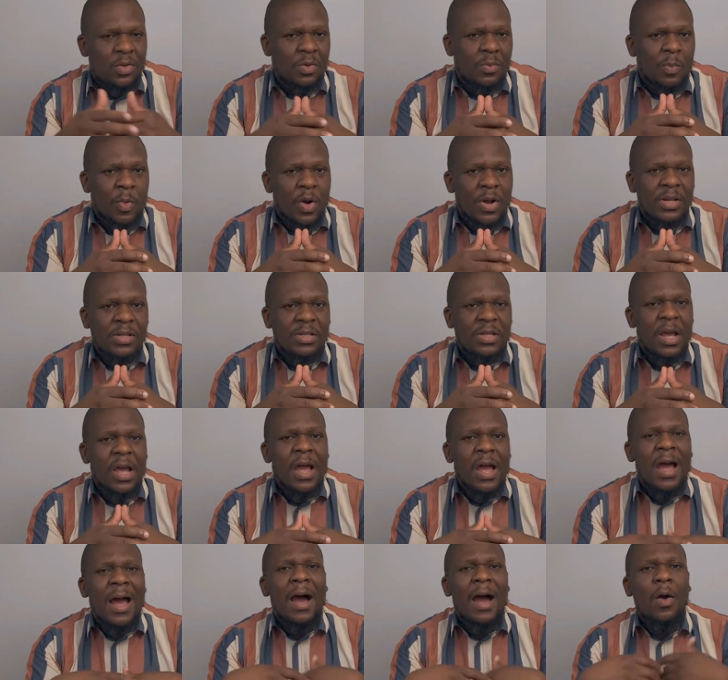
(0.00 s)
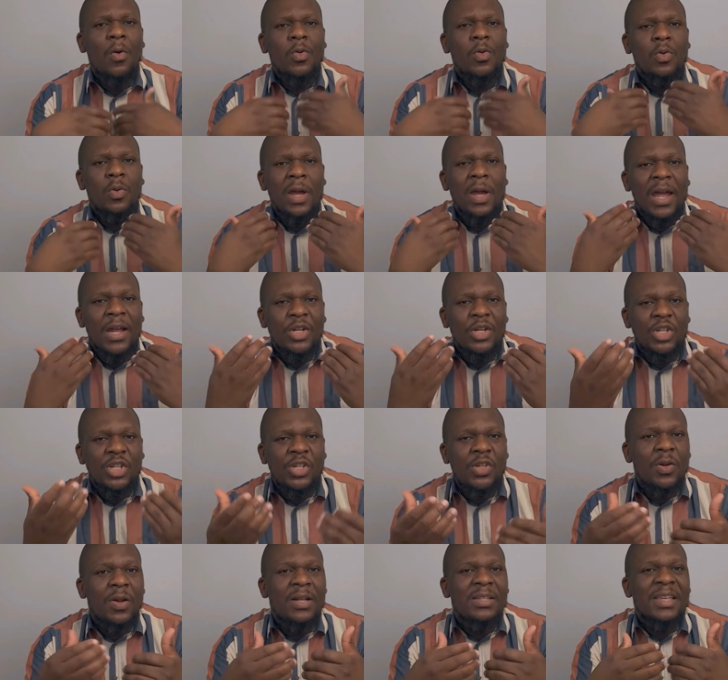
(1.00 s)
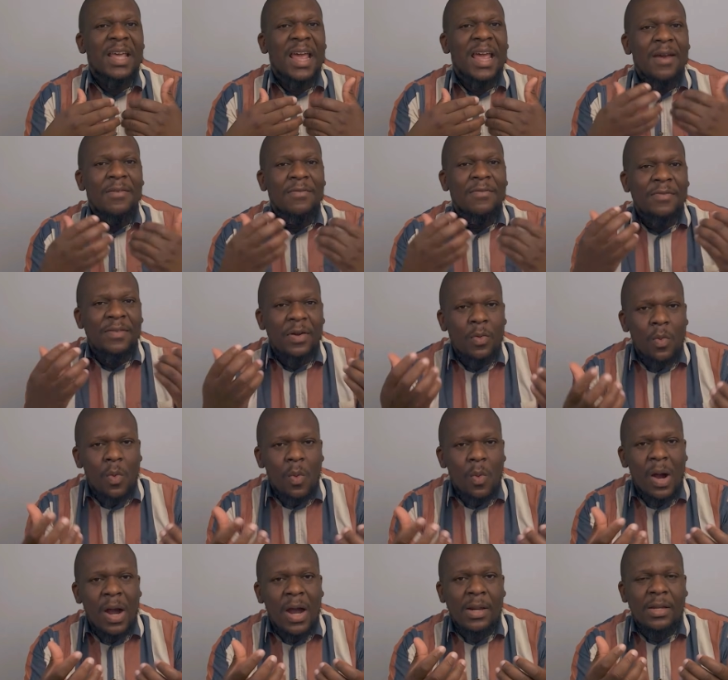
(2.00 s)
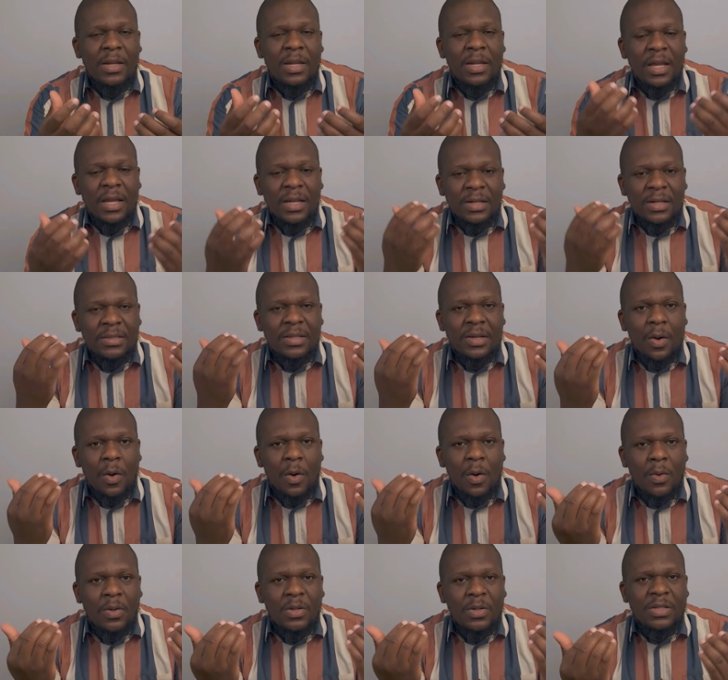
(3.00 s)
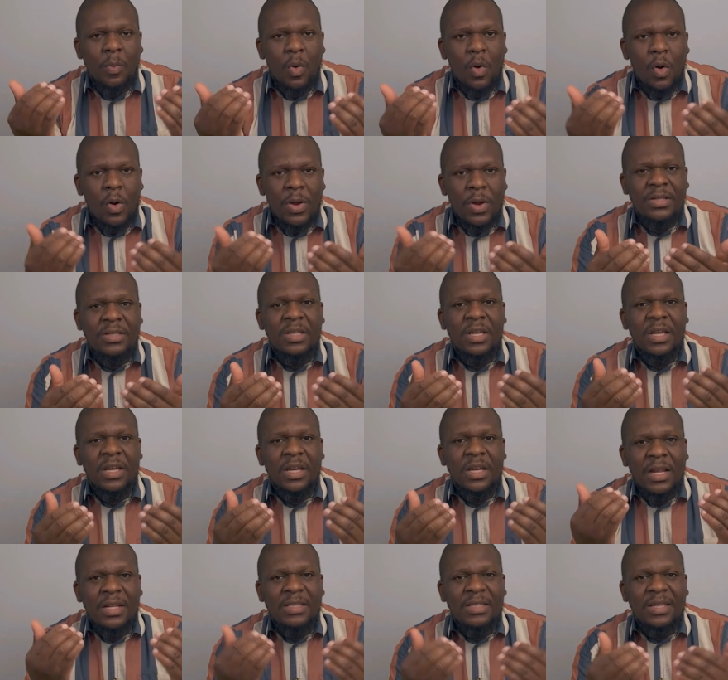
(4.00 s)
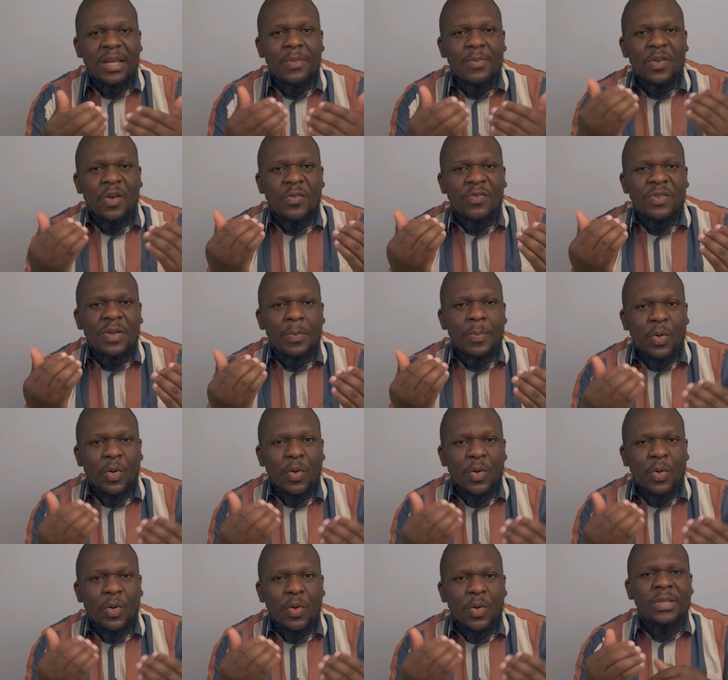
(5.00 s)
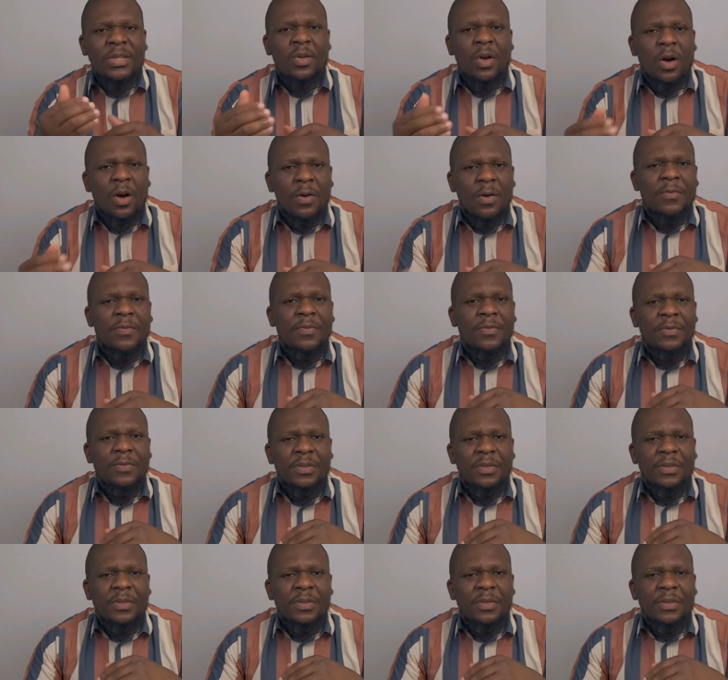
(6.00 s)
your point, how you ensure that everyone is on point in terms of the progress of